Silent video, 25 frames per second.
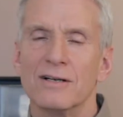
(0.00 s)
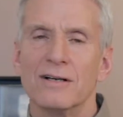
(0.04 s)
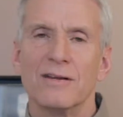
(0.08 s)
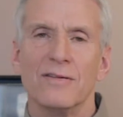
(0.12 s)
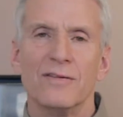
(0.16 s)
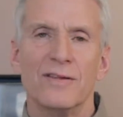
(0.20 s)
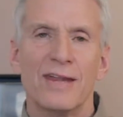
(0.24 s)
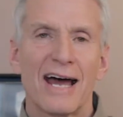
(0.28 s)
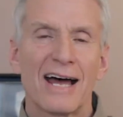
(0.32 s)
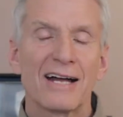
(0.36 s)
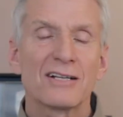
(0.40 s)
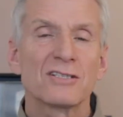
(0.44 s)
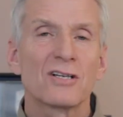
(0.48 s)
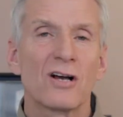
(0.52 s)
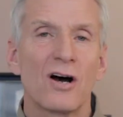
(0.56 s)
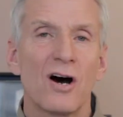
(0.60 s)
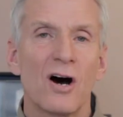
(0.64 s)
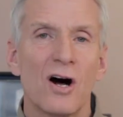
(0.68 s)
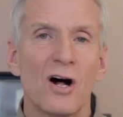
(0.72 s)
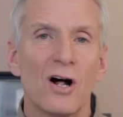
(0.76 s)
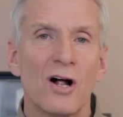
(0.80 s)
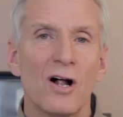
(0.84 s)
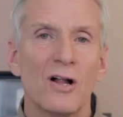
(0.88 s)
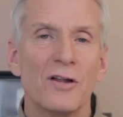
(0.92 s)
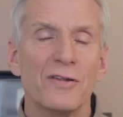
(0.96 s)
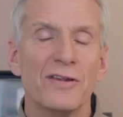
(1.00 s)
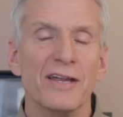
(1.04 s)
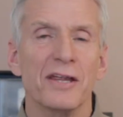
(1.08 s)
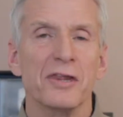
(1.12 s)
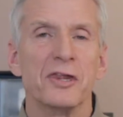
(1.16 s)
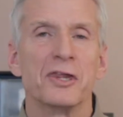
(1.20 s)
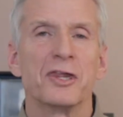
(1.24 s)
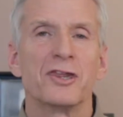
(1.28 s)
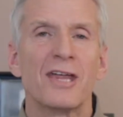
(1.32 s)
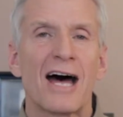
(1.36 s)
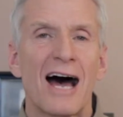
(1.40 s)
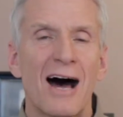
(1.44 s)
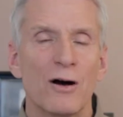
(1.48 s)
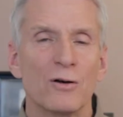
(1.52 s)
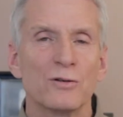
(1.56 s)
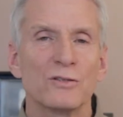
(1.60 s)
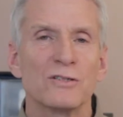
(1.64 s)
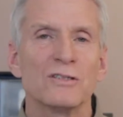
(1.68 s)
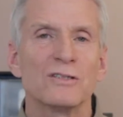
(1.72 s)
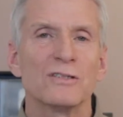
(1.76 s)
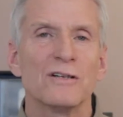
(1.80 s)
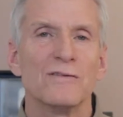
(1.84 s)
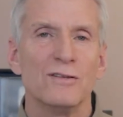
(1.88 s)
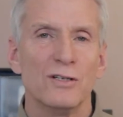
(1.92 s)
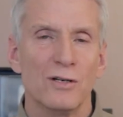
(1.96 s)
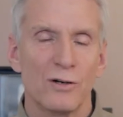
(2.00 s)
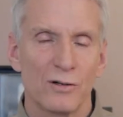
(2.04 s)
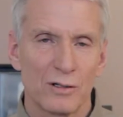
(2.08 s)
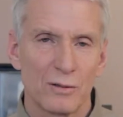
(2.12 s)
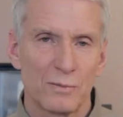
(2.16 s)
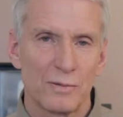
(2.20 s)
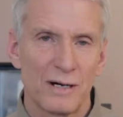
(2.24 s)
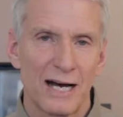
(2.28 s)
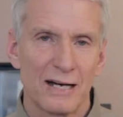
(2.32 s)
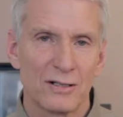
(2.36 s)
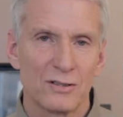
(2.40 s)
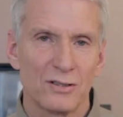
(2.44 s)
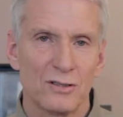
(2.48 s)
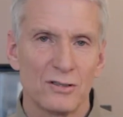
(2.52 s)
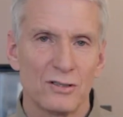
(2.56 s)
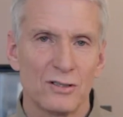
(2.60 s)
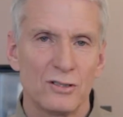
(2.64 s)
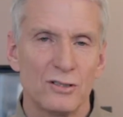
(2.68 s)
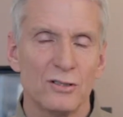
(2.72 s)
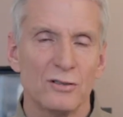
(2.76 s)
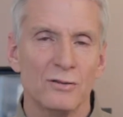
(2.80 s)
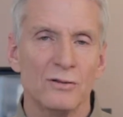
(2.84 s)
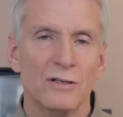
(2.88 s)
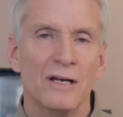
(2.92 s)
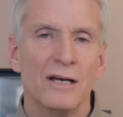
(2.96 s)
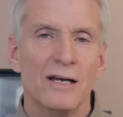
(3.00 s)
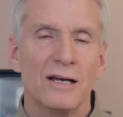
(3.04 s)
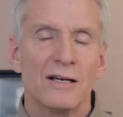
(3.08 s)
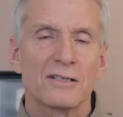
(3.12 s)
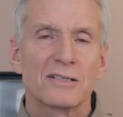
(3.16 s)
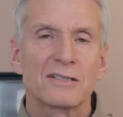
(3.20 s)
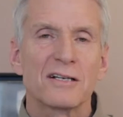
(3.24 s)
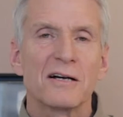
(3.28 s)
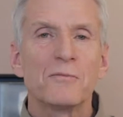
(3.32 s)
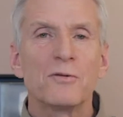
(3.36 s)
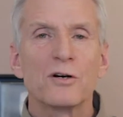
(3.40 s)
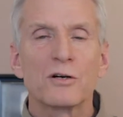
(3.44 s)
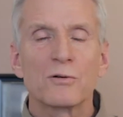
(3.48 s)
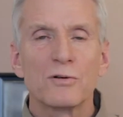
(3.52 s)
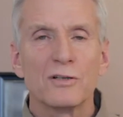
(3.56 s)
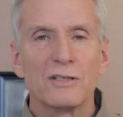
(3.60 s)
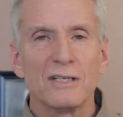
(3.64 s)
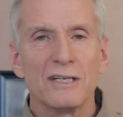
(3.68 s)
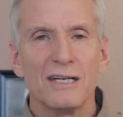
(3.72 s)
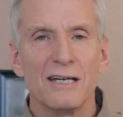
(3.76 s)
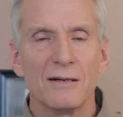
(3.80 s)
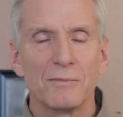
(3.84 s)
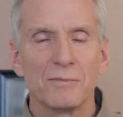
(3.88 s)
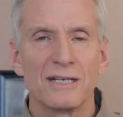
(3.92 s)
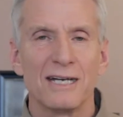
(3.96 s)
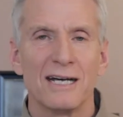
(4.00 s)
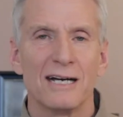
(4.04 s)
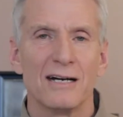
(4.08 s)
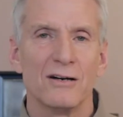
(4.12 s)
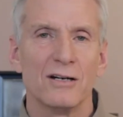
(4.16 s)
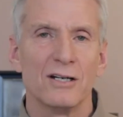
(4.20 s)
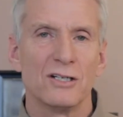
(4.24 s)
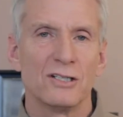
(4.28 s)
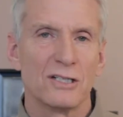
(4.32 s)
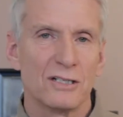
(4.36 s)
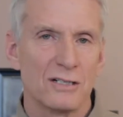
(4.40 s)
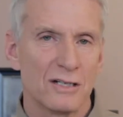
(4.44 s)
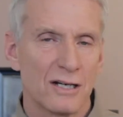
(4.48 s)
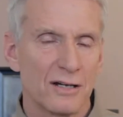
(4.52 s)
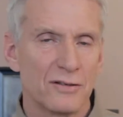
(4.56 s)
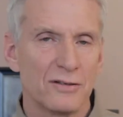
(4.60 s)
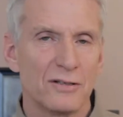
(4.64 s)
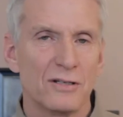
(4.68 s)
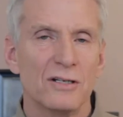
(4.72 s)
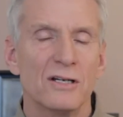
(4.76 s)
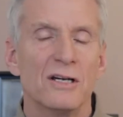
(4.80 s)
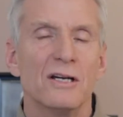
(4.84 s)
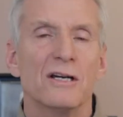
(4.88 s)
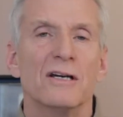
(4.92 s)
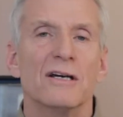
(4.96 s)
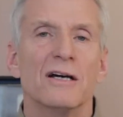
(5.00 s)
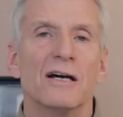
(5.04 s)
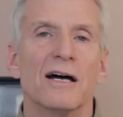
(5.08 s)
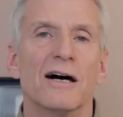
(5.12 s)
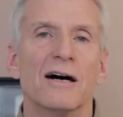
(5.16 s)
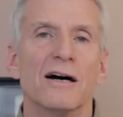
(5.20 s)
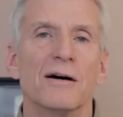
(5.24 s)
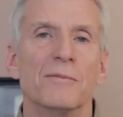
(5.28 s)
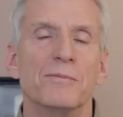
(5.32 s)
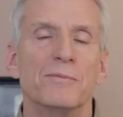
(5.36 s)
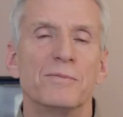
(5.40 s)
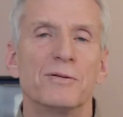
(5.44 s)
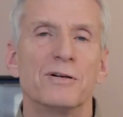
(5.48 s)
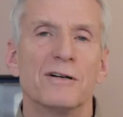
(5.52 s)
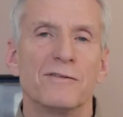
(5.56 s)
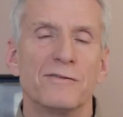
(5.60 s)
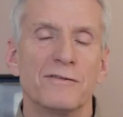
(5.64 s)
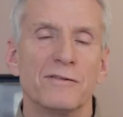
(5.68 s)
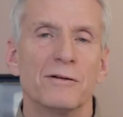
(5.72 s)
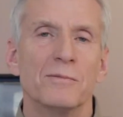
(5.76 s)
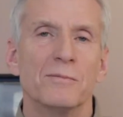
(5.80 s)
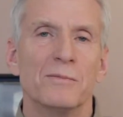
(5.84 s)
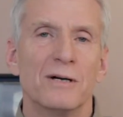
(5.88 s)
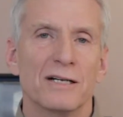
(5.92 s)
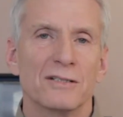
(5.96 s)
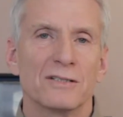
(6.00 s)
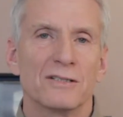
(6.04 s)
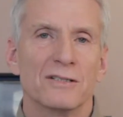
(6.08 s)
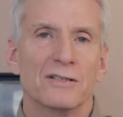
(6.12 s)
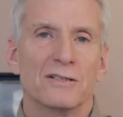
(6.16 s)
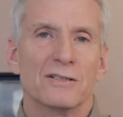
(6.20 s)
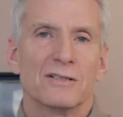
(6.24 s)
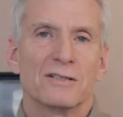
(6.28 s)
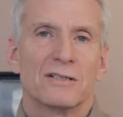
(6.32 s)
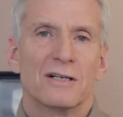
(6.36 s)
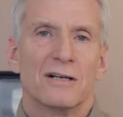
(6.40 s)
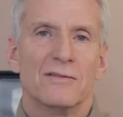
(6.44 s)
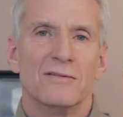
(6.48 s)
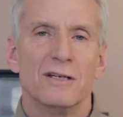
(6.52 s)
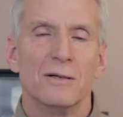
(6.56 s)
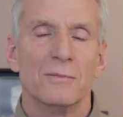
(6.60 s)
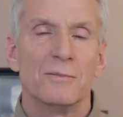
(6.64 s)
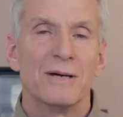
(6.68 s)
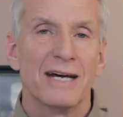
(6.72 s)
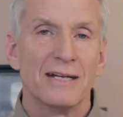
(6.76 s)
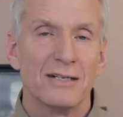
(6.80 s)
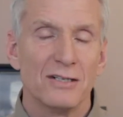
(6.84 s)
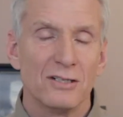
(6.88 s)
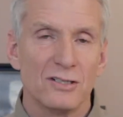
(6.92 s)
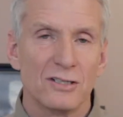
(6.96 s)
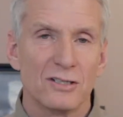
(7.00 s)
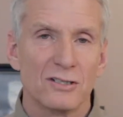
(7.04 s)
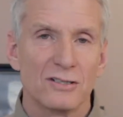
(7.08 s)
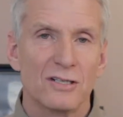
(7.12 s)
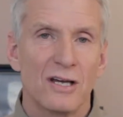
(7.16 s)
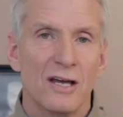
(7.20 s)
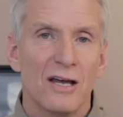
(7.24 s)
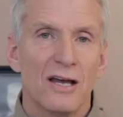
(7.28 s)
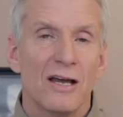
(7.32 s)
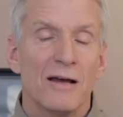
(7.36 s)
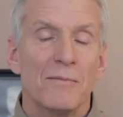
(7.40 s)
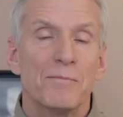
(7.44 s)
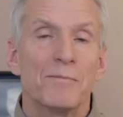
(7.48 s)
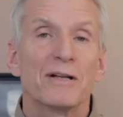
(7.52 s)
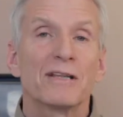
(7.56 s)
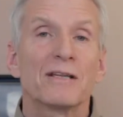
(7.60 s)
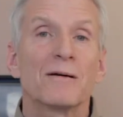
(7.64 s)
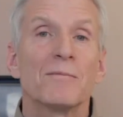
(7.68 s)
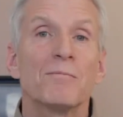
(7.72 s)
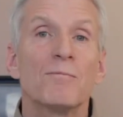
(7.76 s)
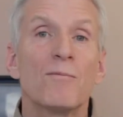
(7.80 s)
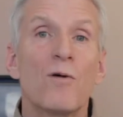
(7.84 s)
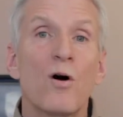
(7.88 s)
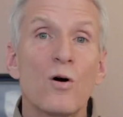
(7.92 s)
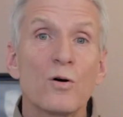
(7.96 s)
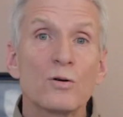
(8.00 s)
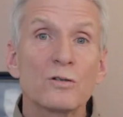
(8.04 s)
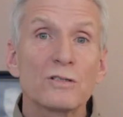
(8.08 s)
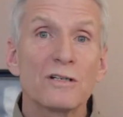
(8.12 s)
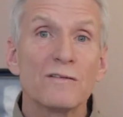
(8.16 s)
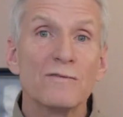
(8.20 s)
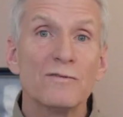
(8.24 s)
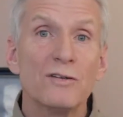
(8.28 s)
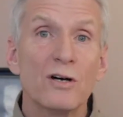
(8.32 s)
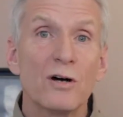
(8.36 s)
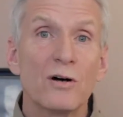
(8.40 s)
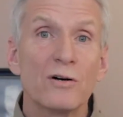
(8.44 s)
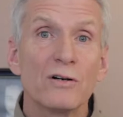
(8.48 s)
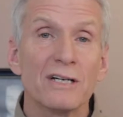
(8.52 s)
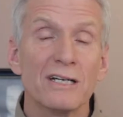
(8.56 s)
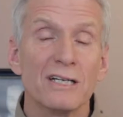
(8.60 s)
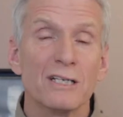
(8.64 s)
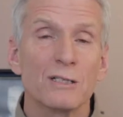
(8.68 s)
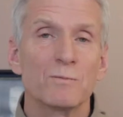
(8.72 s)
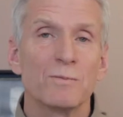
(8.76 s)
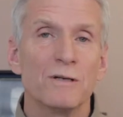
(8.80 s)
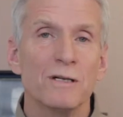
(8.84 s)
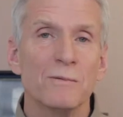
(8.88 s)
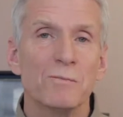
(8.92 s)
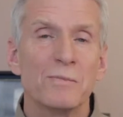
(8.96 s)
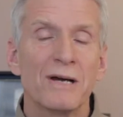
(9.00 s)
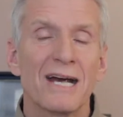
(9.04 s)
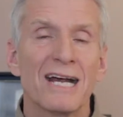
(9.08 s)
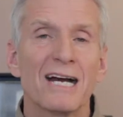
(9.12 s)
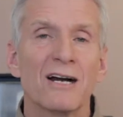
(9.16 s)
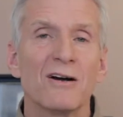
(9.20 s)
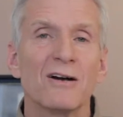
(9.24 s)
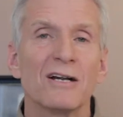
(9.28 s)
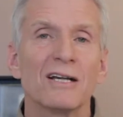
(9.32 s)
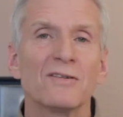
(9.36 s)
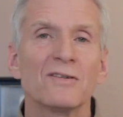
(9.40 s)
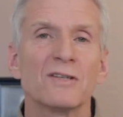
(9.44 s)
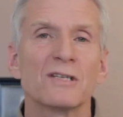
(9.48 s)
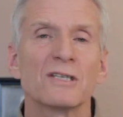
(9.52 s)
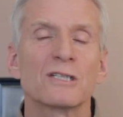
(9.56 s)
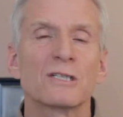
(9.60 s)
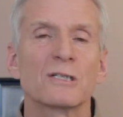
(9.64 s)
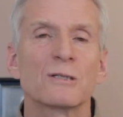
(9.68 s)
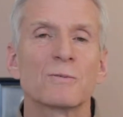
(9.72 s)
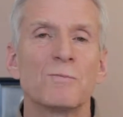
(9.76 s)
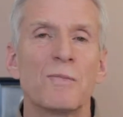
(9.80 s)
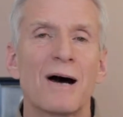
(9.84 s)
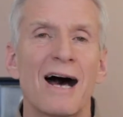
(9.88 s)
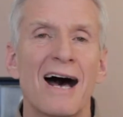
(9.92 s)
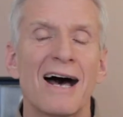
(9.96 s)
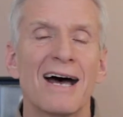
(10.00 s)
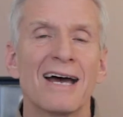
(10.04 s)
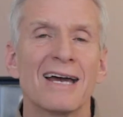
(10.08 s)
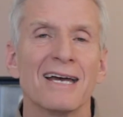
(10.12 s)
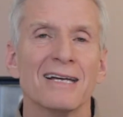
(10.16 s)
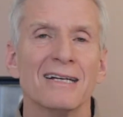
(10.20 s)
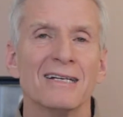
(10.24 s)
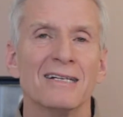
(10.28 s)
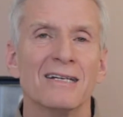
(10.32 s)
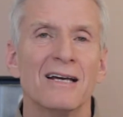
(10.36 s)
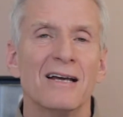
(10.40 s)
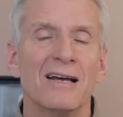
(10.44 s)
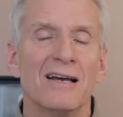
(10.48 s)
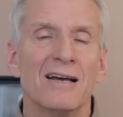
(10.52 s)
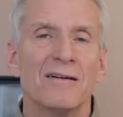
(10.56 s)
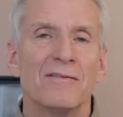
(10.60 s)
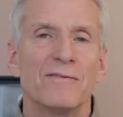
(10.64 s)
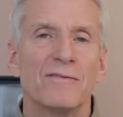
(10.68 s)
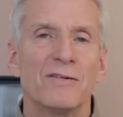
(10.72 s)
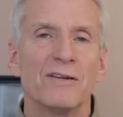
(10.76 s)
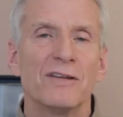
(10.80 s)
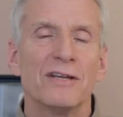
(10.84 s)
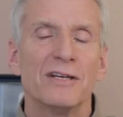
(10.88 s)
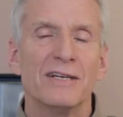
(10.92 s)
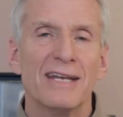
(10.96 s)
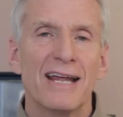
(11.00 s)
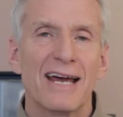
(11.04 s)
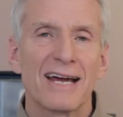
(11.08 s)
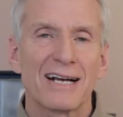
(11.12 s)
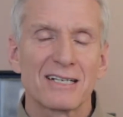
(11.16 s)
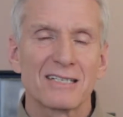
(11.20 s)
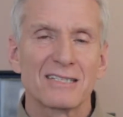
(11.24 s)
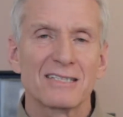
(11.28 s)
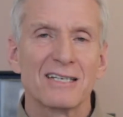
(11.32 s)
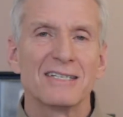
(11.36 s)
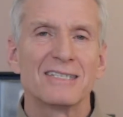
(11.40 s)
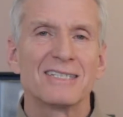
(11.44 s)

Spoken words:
That's all that thousands of yoga postures do. Some work with the hip carriage and other peripheral muscles of the appendages. But the most of yoga is preparing the spine for the next